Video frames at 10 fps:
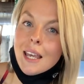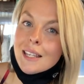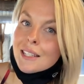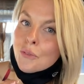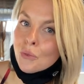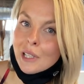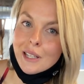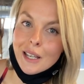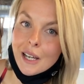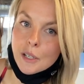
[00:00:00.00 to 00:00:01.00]
isn't really
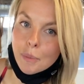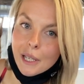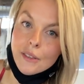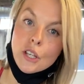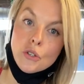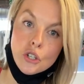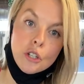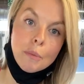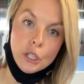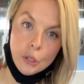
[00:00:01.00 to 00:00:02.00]
the kind of plank that you
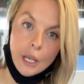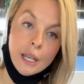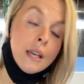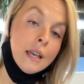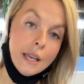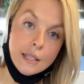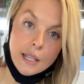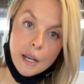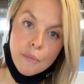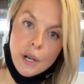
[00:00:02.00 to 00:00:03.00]
should be doing. Is
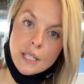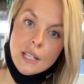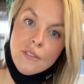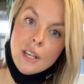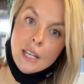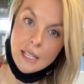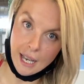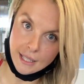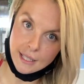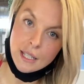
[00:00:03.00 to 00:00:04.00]
that impressive?
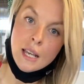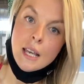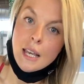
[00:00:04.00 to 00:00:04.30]
Yes.